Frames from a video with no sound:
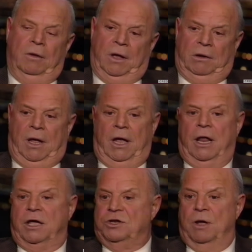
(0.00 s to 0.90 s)
And like a
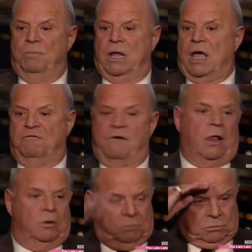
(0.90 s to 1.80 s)
dumbbell, I followed
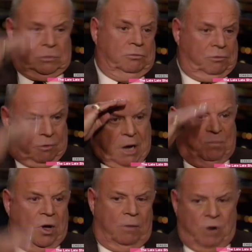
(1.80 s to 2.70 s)
him. Right, Bob,
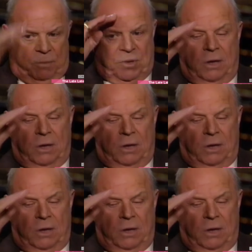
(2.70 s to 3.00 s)
right, Bob.